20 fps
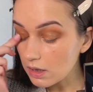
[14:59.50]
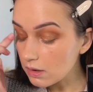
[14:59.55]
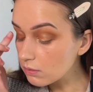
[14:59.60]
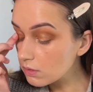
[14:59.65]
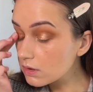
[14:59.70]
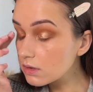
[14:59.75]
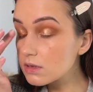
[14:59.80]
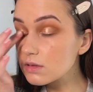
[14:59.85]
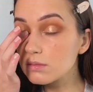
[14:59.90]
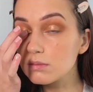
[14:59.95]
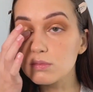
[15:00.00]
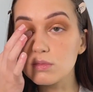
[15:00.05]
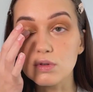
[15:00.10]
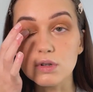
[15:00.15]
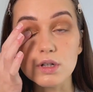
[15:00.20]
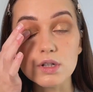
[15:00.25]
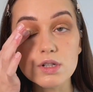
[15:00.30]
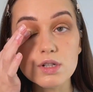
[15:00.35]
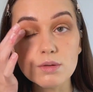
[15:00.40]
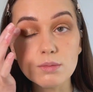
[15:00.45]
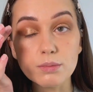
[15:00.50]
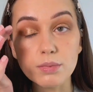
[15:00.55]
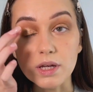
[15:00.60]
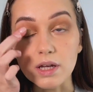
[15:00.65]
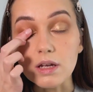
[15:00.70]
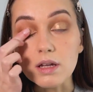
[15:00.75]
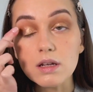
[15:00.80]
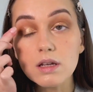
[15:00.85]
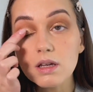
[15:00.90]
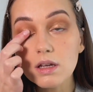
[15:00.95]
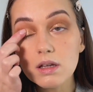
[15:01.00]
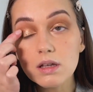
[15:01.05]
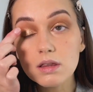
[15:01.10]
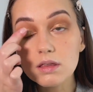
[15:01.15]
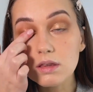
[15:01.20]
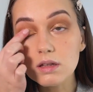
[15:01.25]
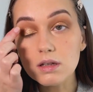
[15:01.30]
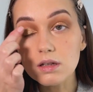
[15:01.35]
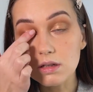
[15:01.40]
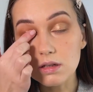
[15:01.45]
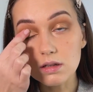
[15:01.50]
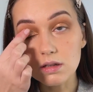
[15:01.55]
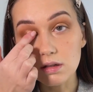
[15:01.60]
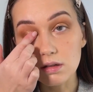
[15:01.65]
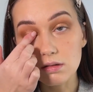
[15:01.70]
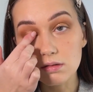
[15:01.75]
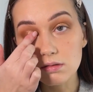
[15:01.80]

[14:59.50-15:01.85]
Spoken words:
one is more champagne-y. The